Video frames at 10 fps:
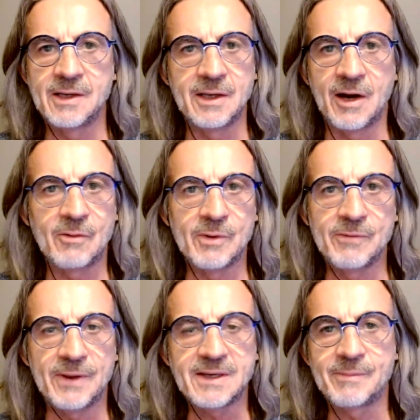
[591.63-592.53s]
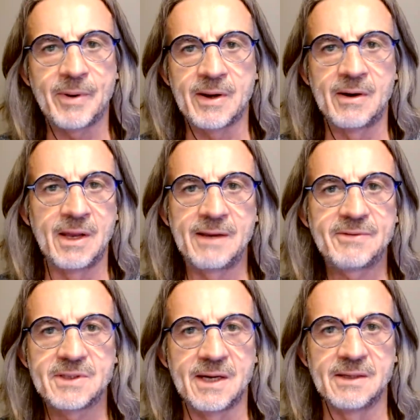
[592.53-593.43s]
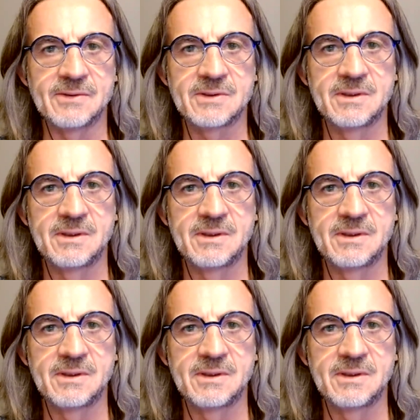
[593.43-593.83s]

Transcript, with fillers: are reflected by our lifestyles.